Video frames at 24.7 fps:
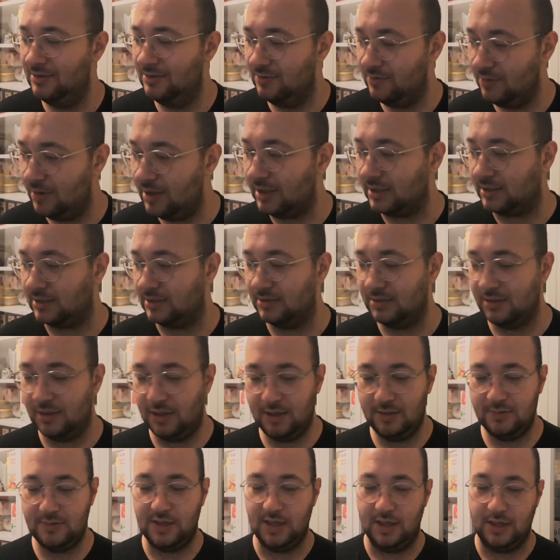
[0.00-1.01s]
Right.
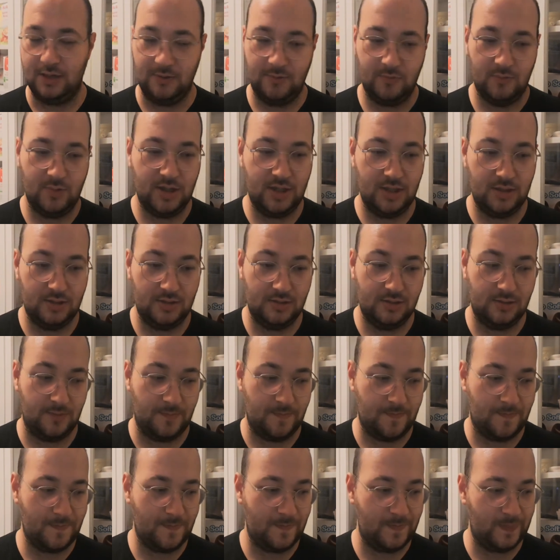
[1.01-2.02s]
Okay.
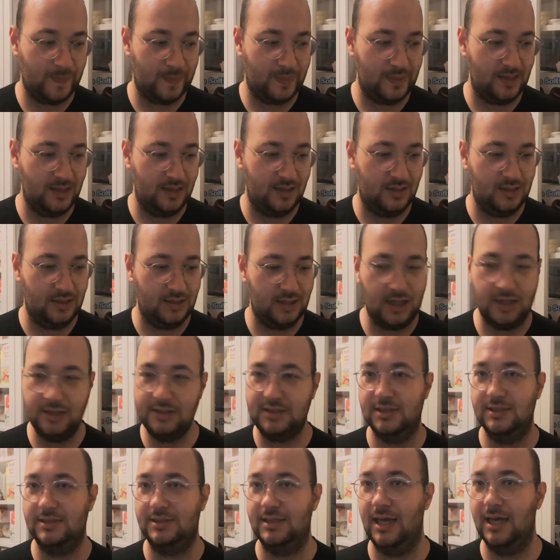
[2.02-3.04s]
Well,
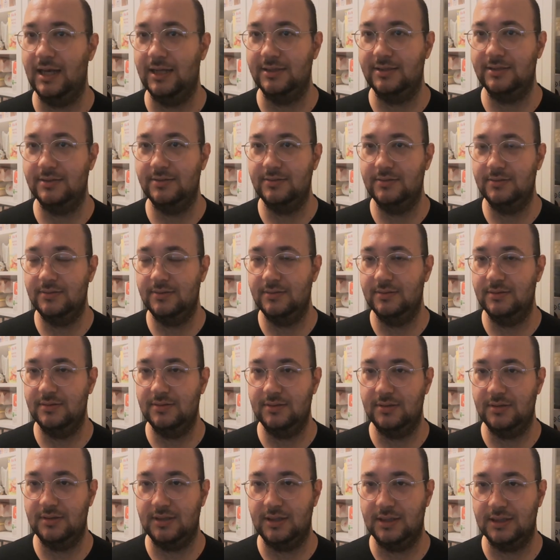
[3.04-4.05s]
lights are dead.
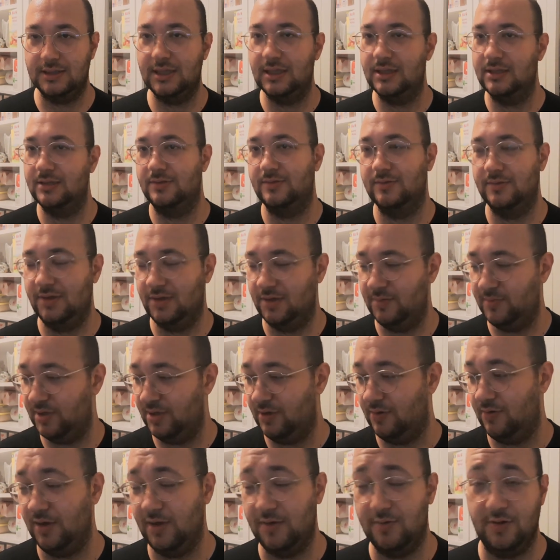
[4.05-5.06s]
I said this was going to be
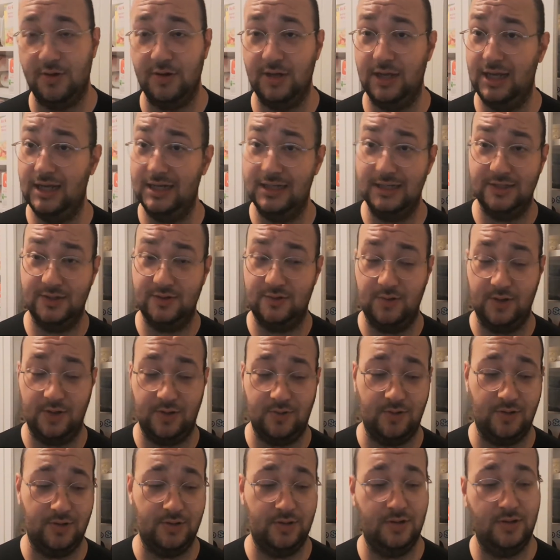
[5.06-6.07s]
a quick one. It is a
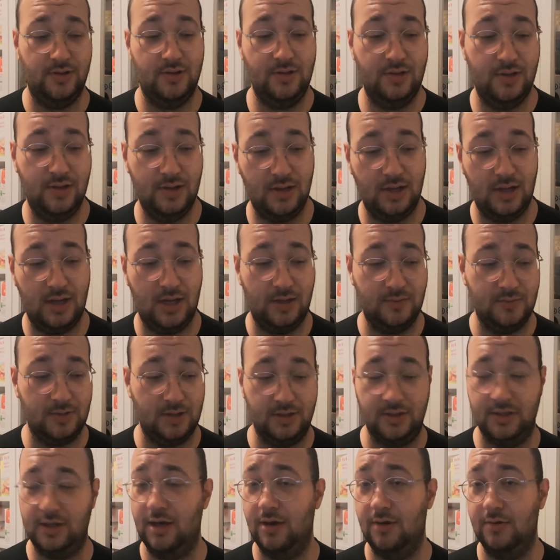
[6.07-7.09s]
quick one. I'm
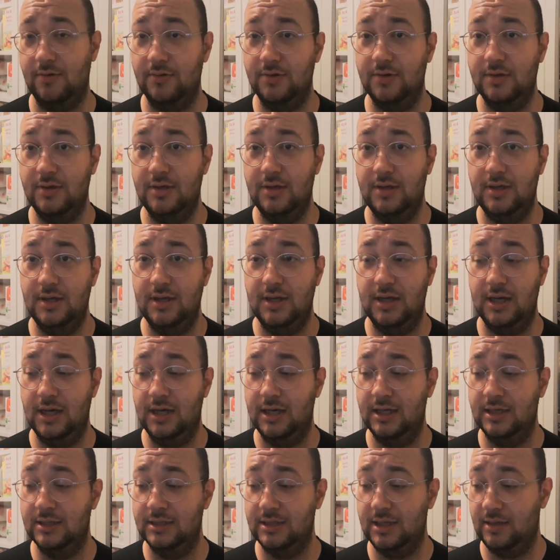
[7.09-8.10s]
going to go
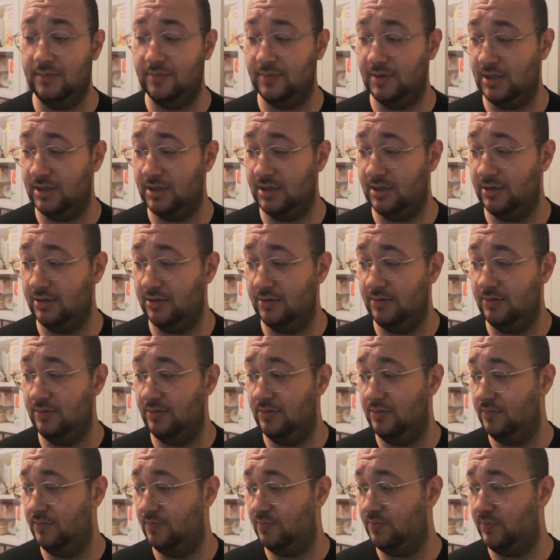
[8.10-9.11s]
and I'm going to
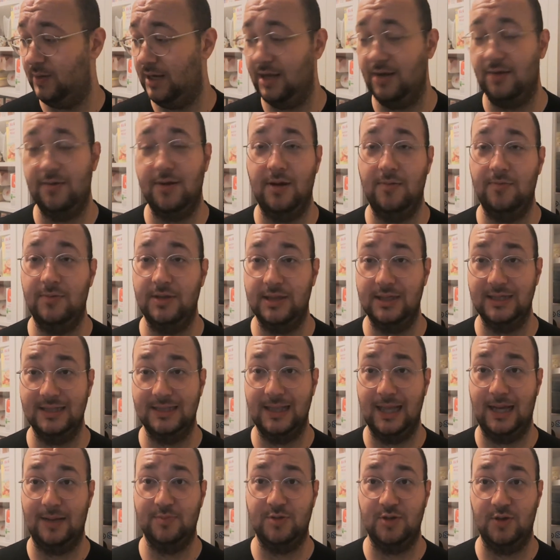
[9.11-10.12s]
play around with this
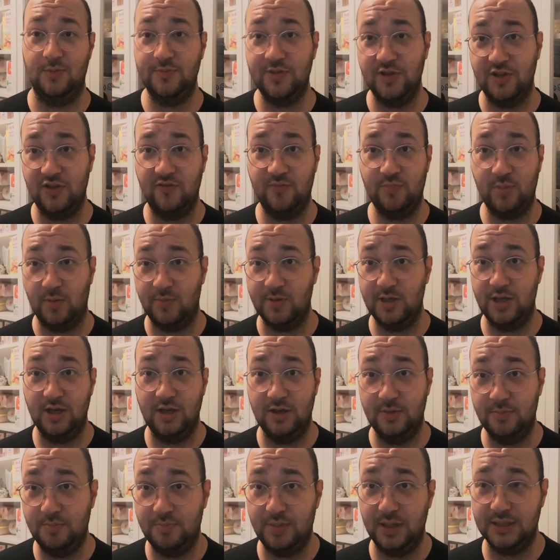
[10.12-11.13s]
laptop that you've probably
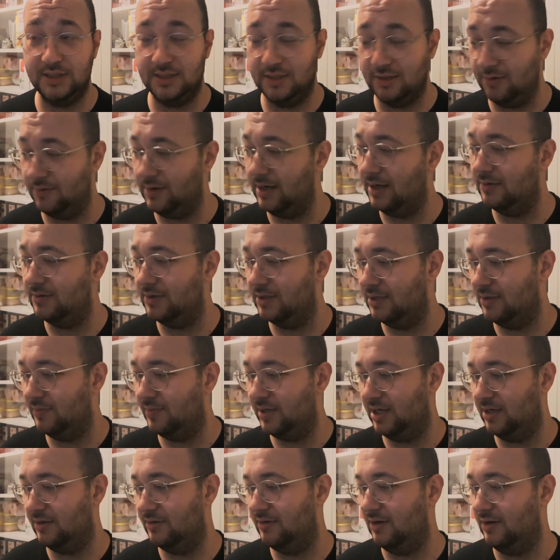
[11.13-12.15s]
heard buzzing around in the
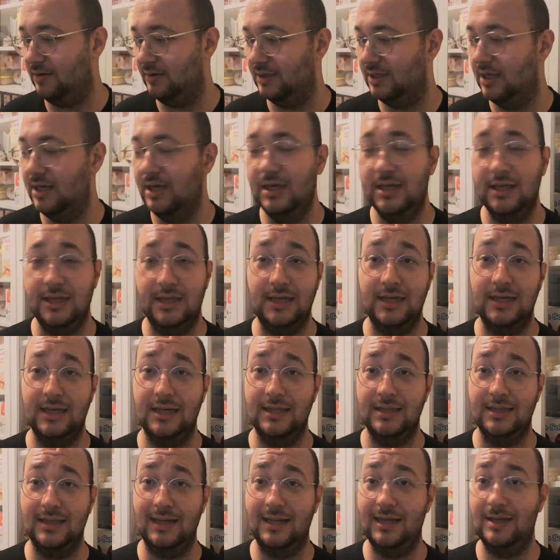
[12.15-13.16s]
background. The
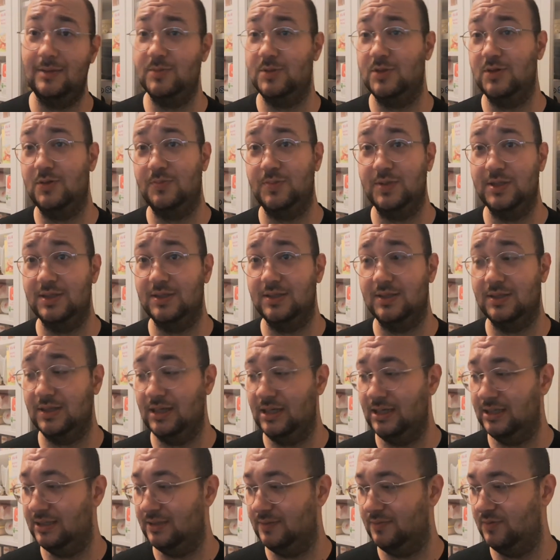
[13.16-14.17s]
laptop
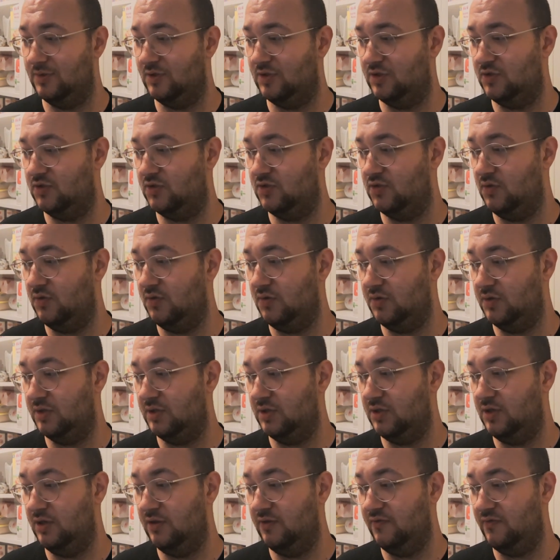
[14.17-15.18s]
is sort
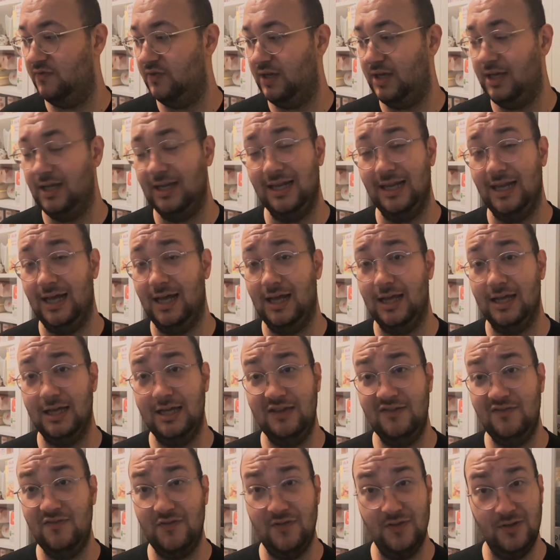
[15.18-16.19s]
of
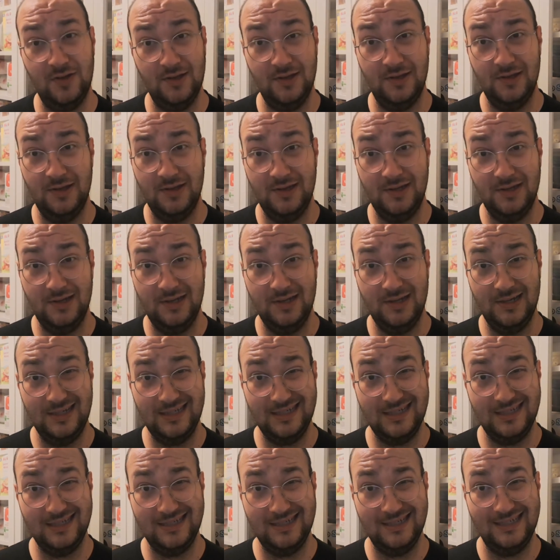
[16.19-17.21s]
alive.
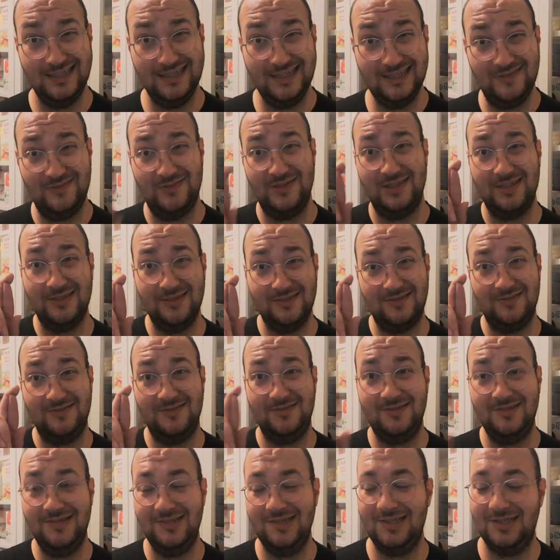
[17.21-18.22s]
Fingers
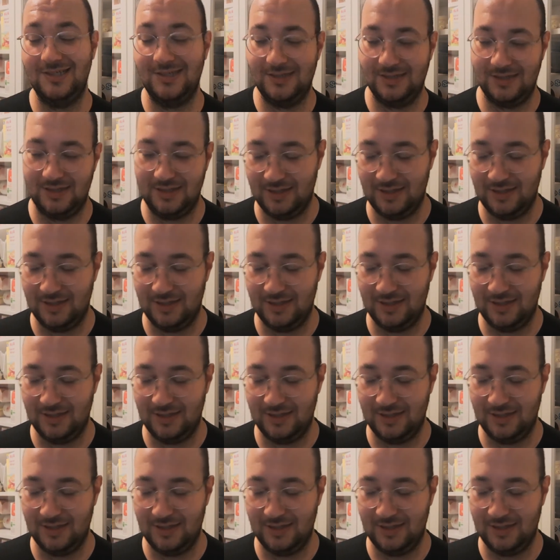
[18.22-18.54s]
crossed.